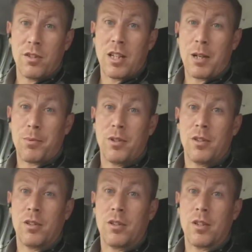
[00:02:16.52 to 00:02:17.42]

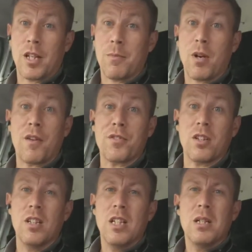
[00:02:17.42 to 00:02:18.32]
happen
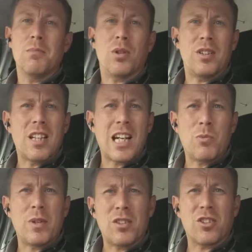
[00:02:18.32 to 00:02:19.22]
often, but
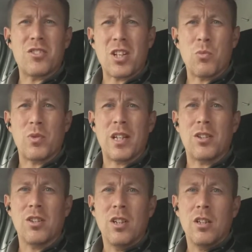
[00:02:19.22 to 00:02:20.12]
9 weeks or 10
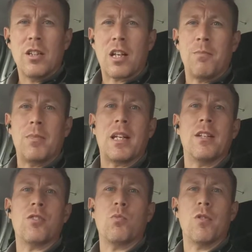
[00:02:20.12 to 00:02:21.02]
weeks, they can begin
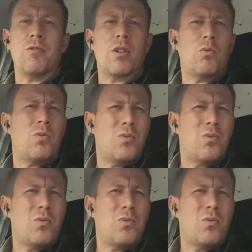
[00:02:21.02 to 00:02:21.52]
to wonder,